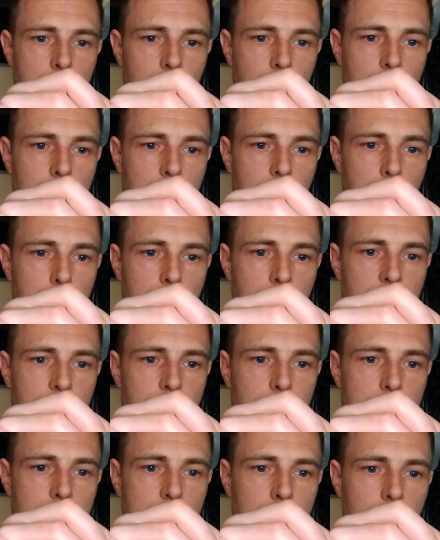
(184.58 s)
like a couple of
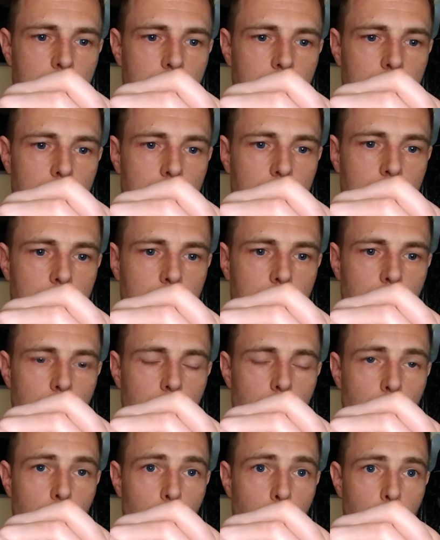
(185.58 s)
mil
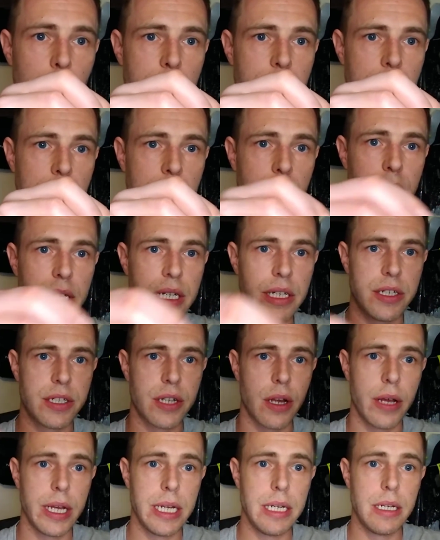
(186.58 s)
all the way around each
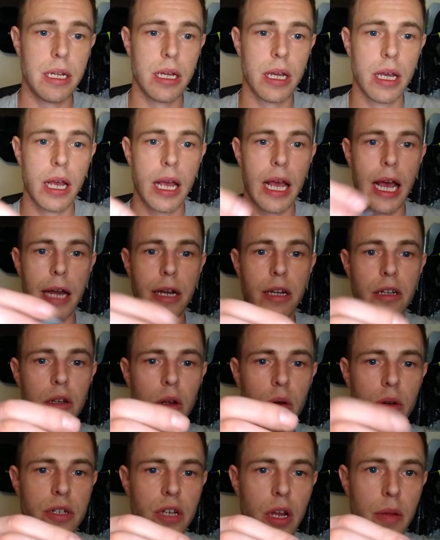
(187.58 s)
side, and as
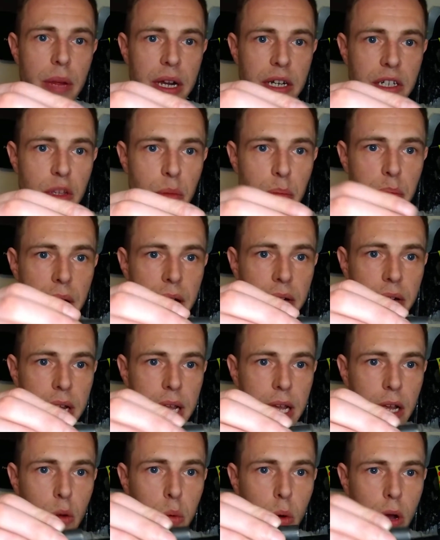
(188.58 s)
long as I manage to bury
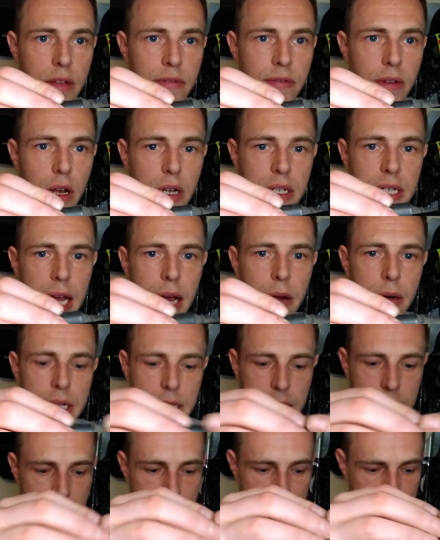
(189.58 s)
it quite far down
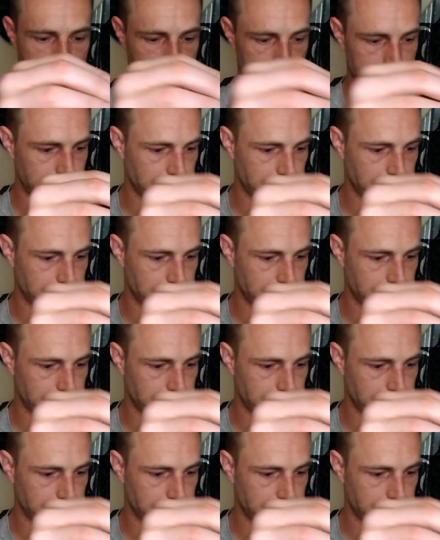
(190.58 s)
in there.